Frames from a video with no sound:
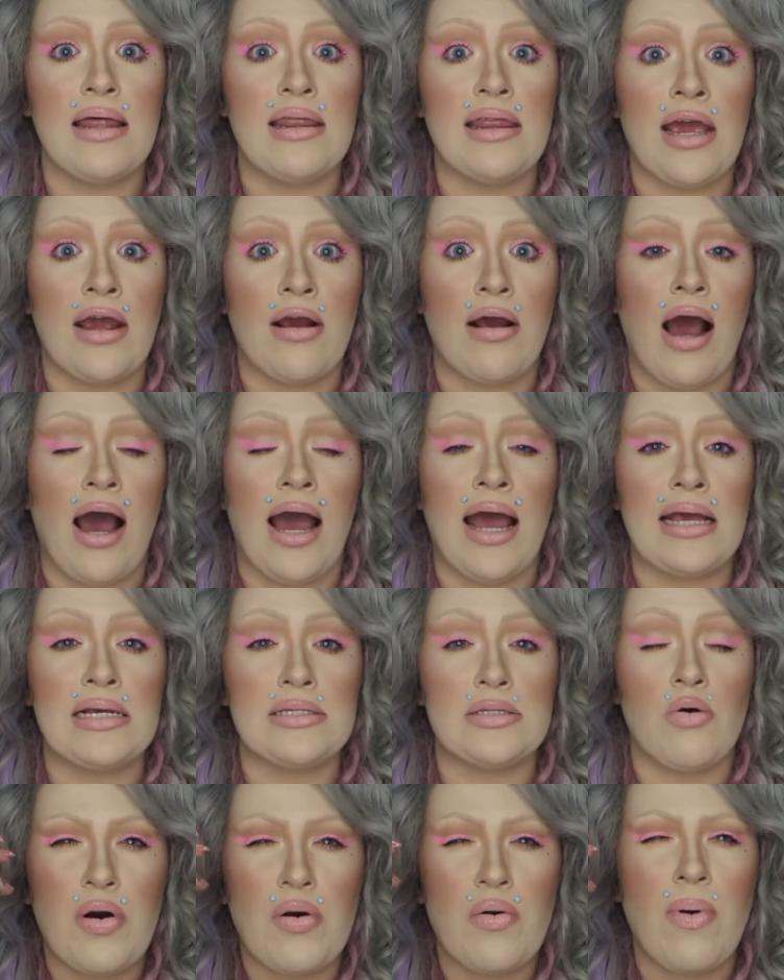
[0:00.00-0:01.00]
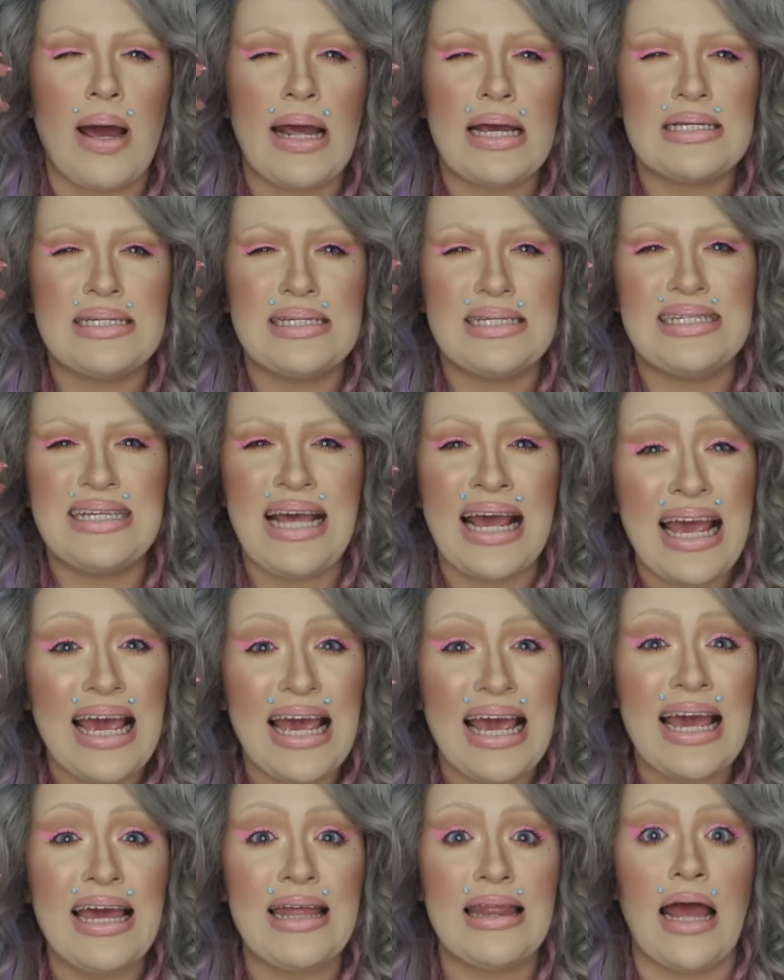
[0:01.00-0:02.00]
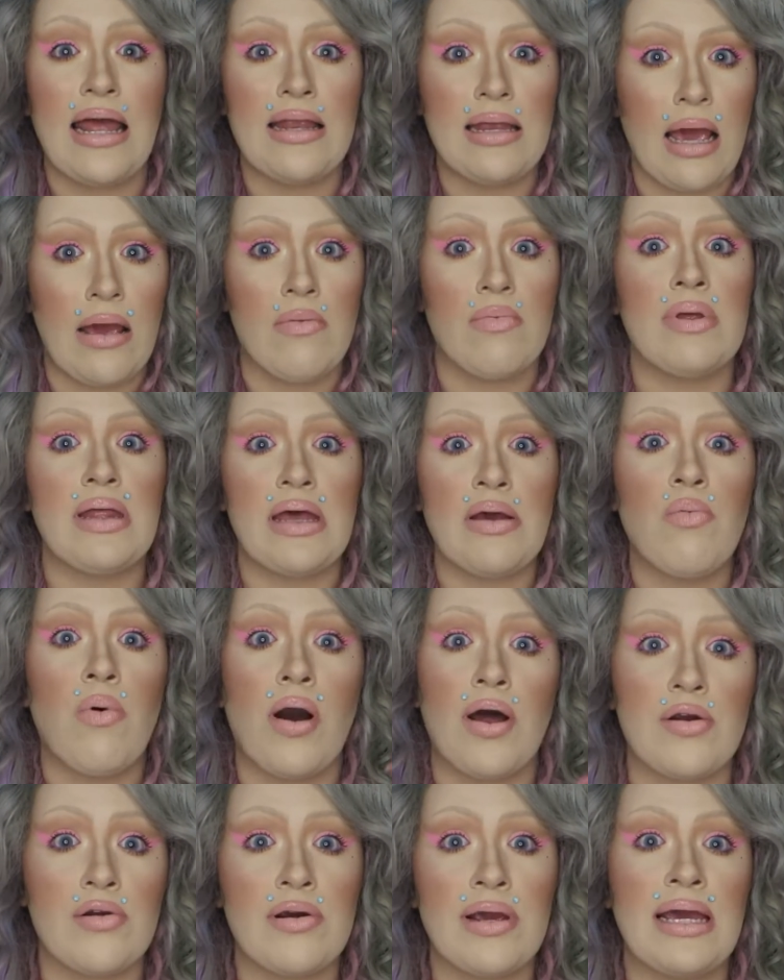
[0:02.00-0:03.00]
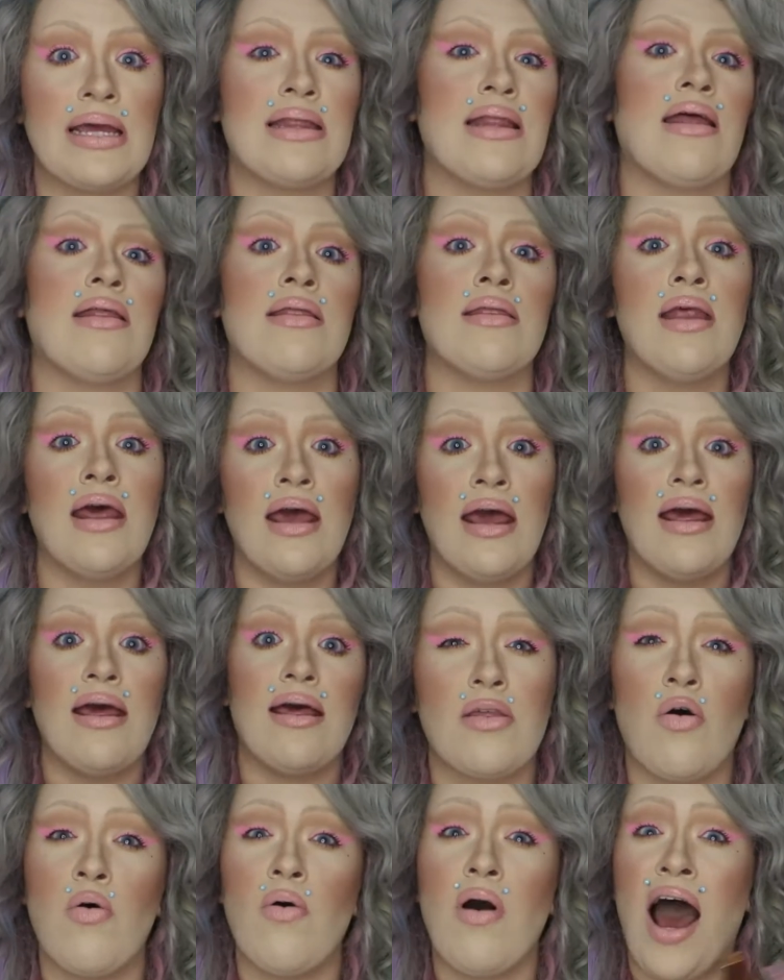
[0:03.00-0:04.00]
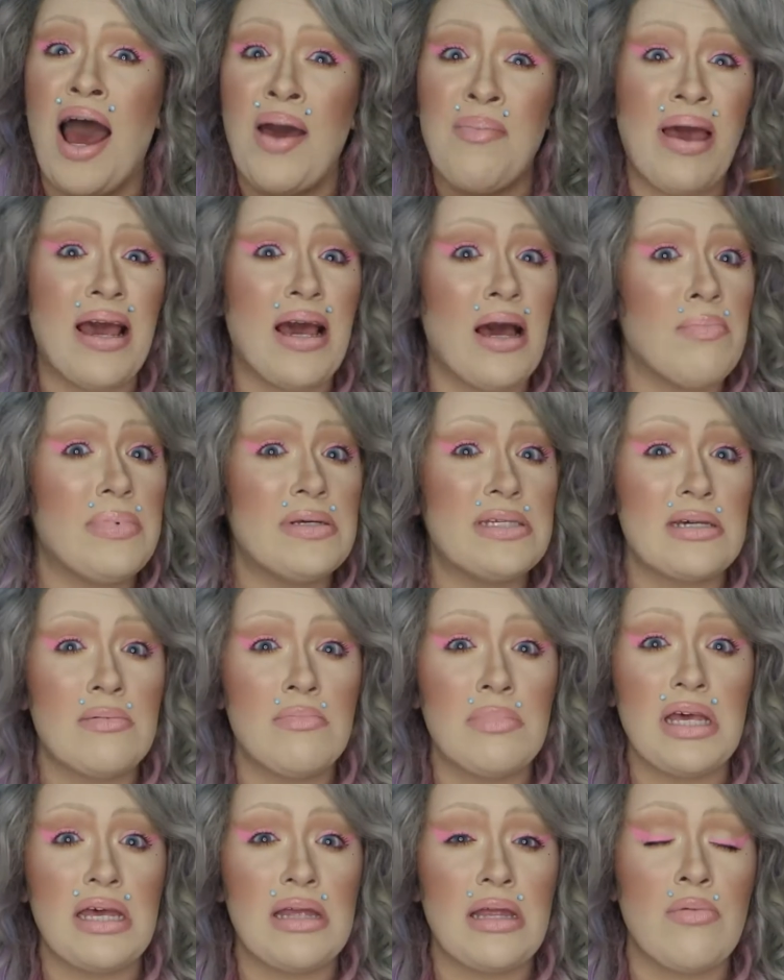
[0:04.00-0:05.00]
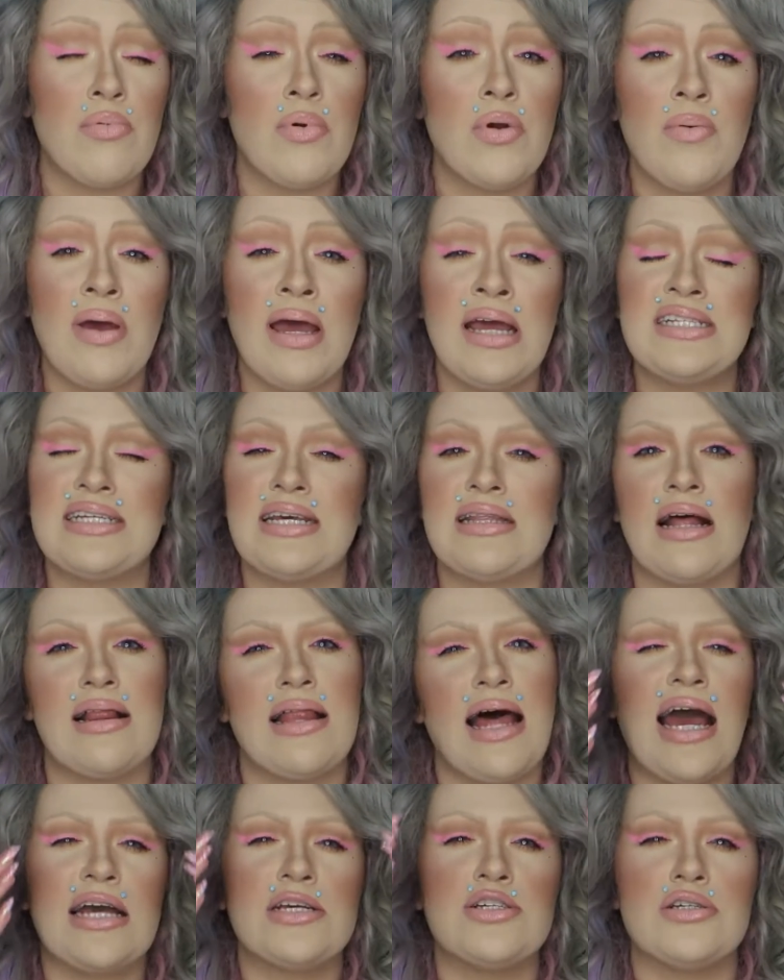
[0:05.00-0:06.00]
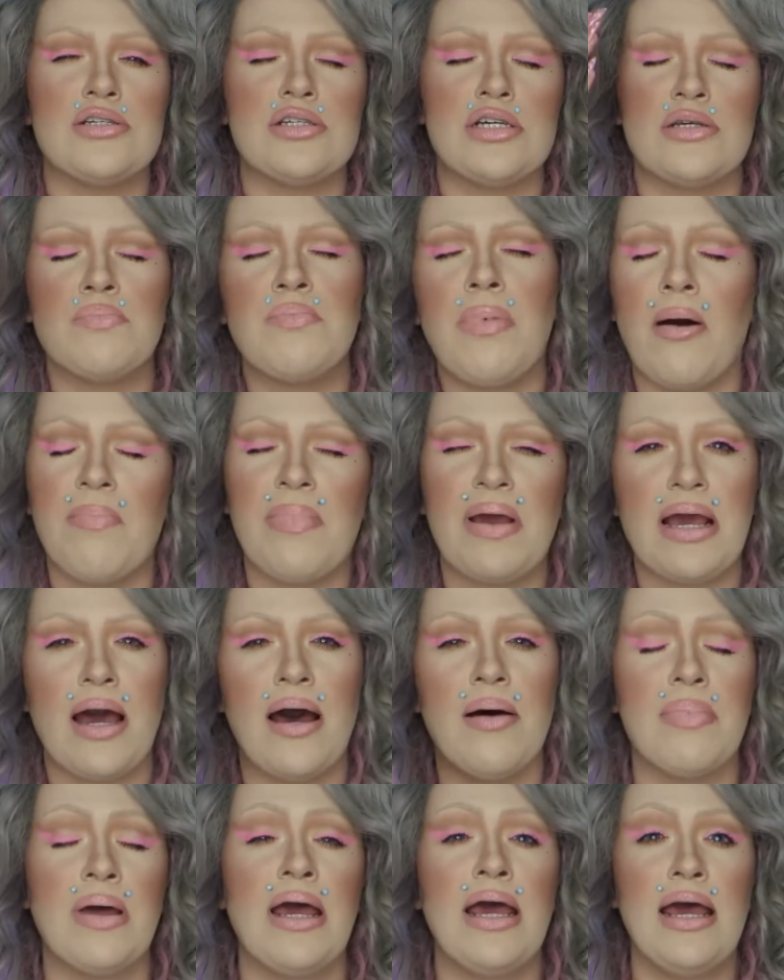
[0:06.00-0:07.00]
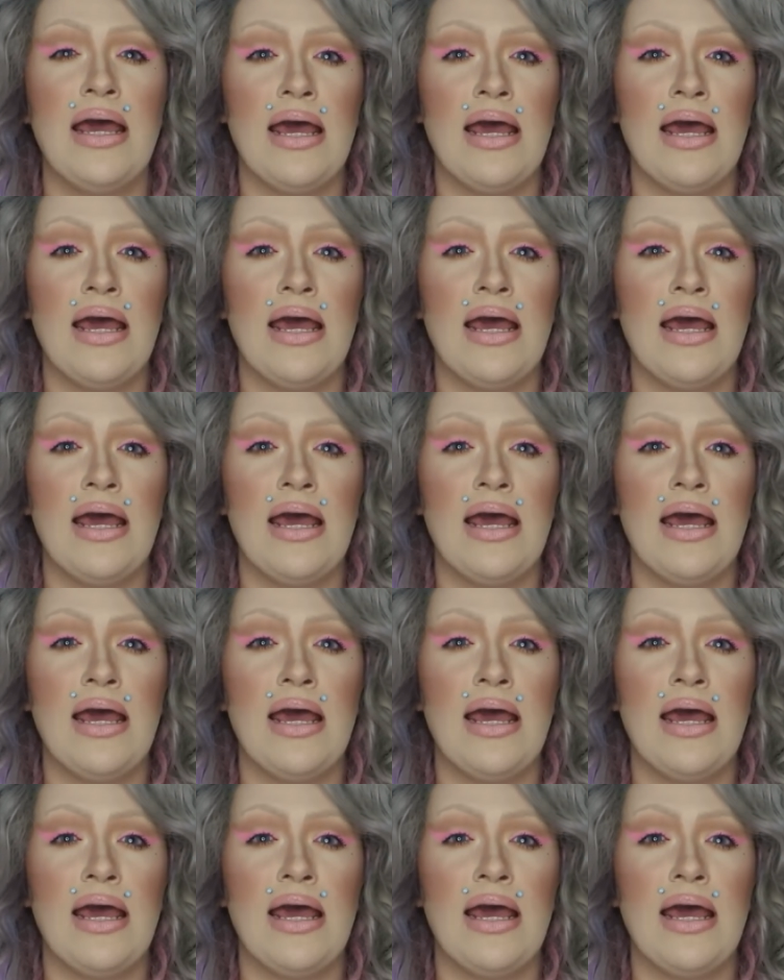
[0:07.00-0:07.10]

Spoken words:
their eyes feel quite stingy and then get really watery, and then the whole eye makeup is completely ruined and the lash is just popping up,